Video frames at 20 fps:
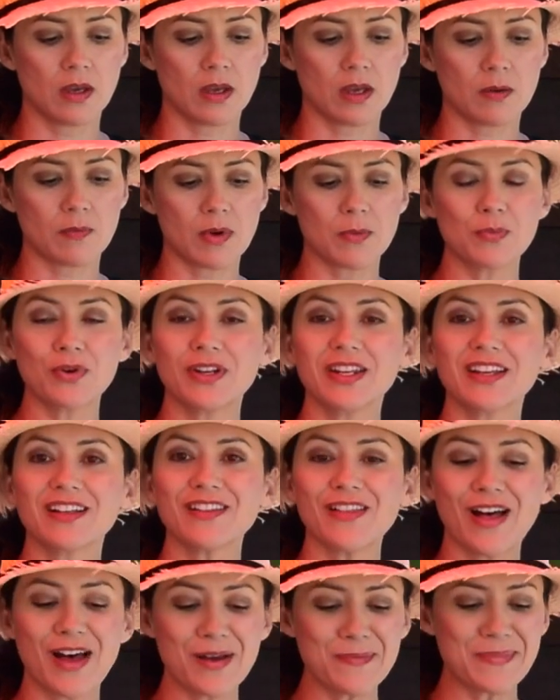I'm putting
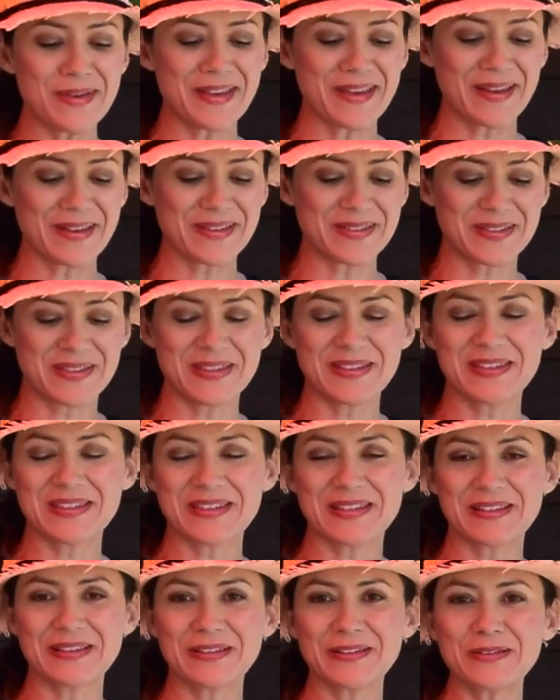a lot because this
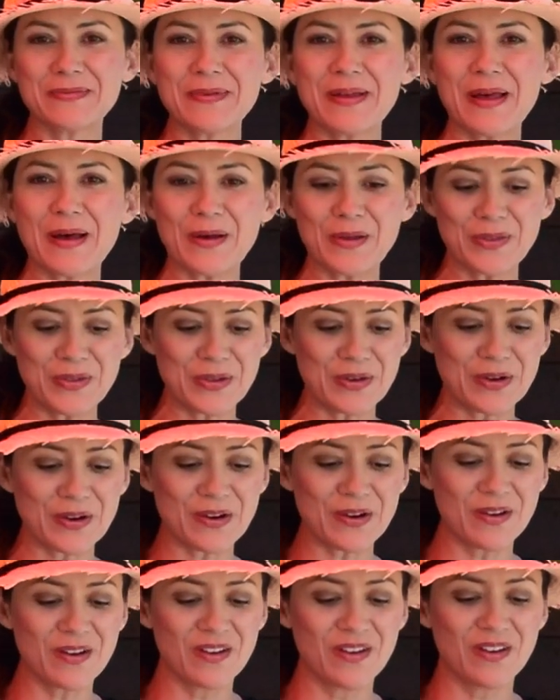is a little bit
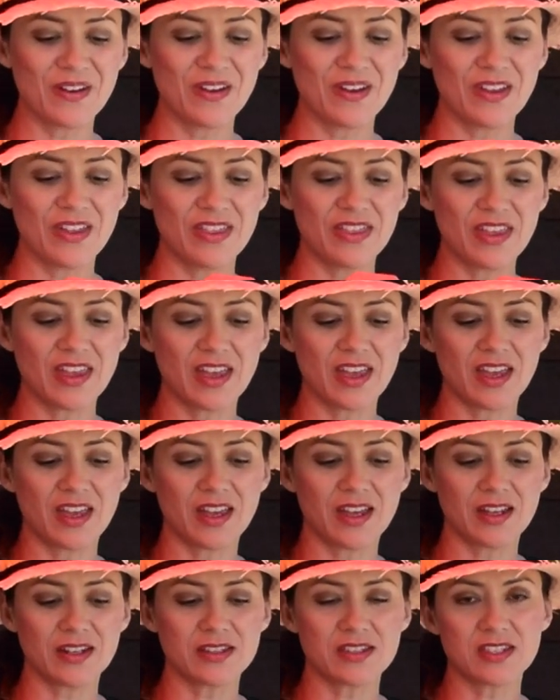healthier
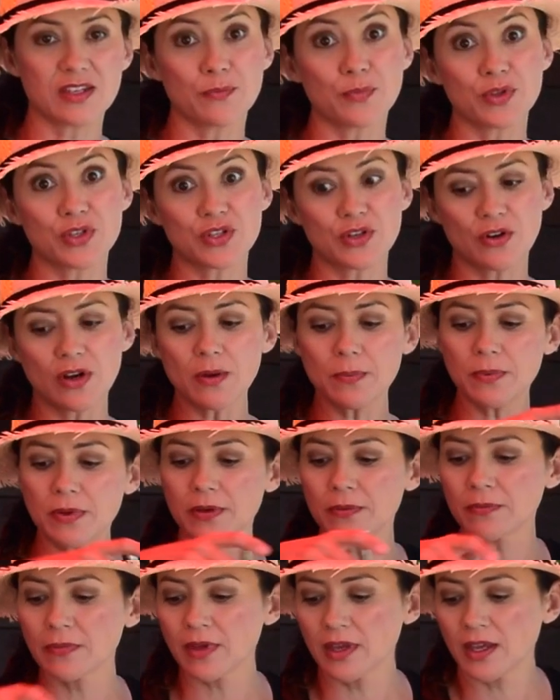than simple syrup,
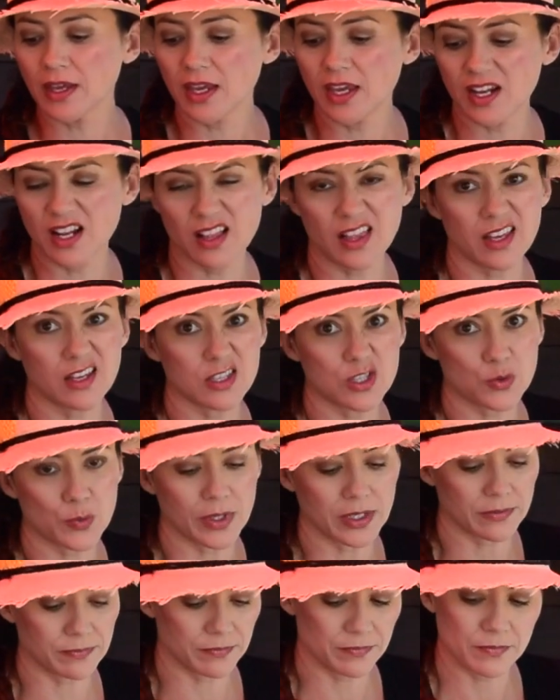and I like it
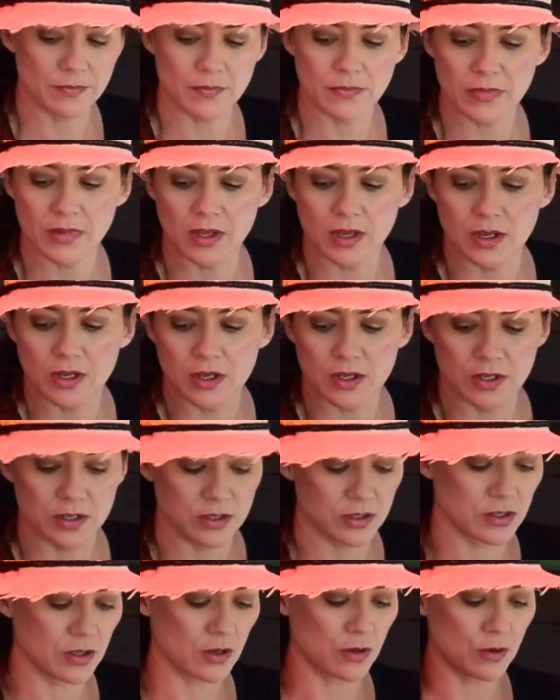sweet.
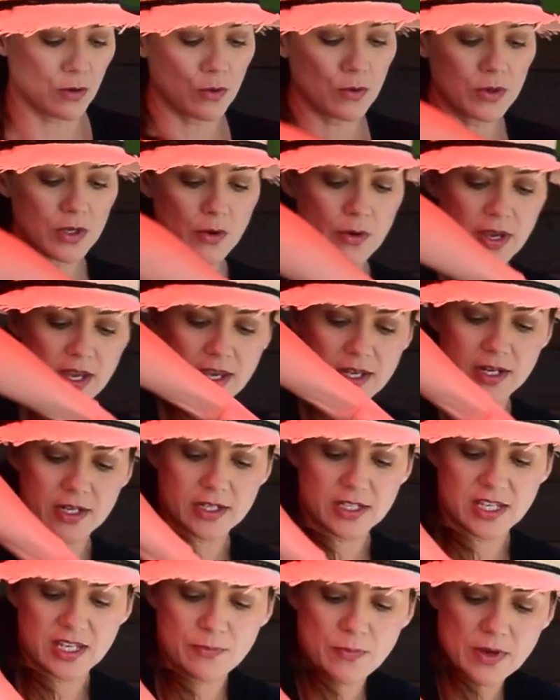So go ahead
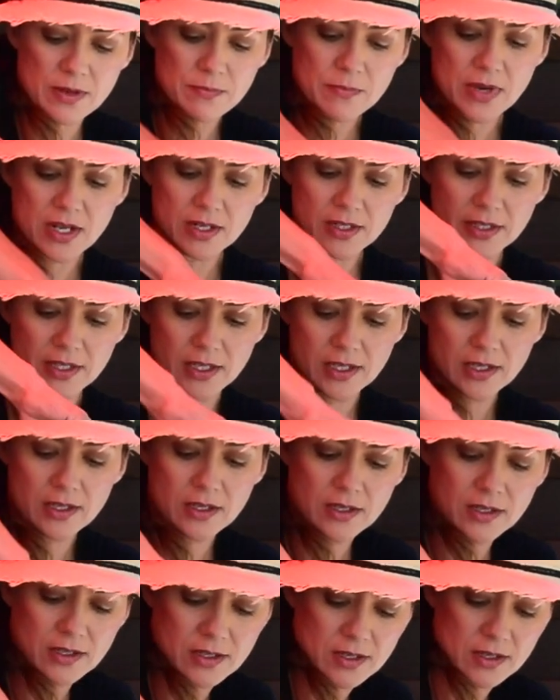and keep on
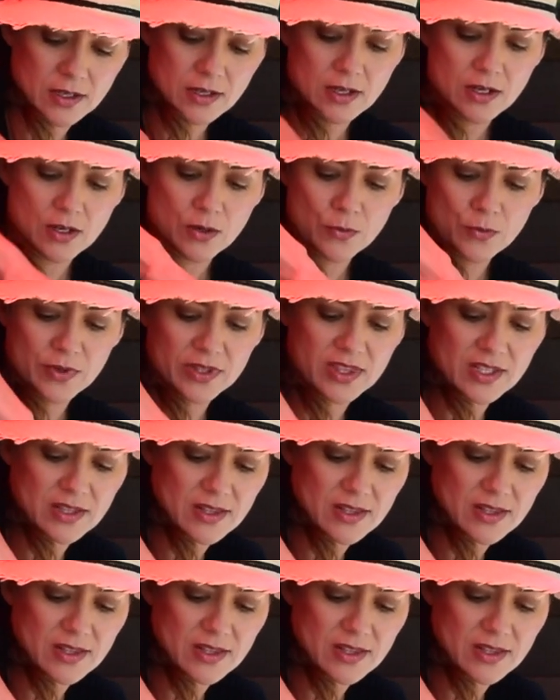muddling with the